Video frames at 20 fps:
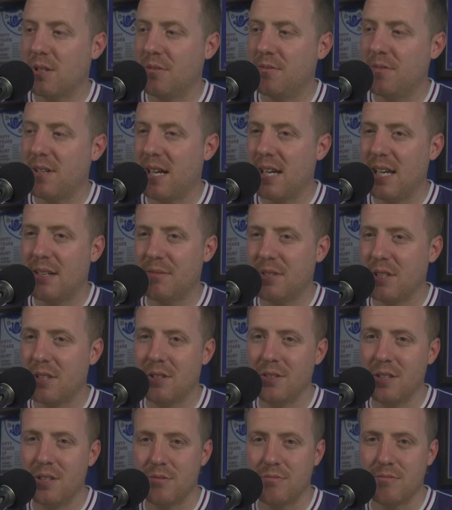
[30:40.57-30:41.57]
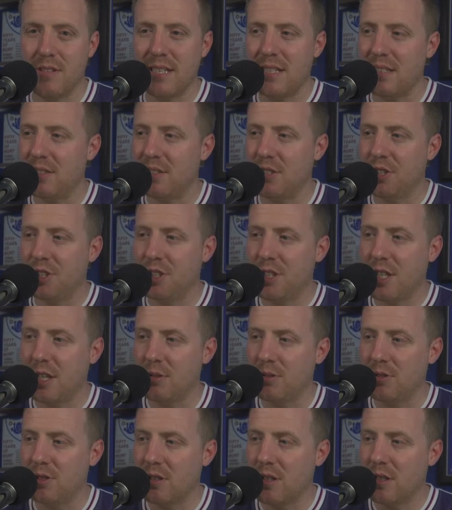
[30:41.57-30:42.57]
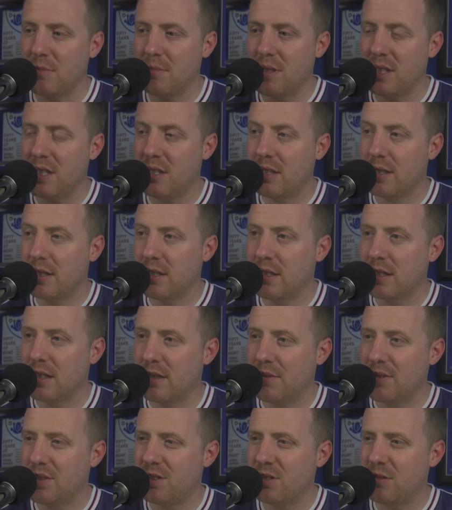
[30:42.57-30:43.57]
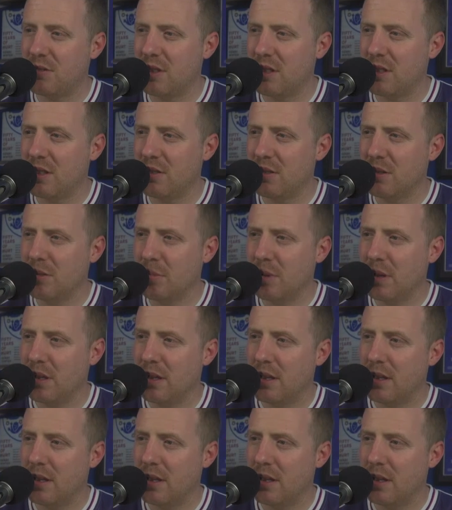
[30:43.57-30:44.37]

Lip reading: In fact, I haven't got this ready to show, so let me... Have I still got it up?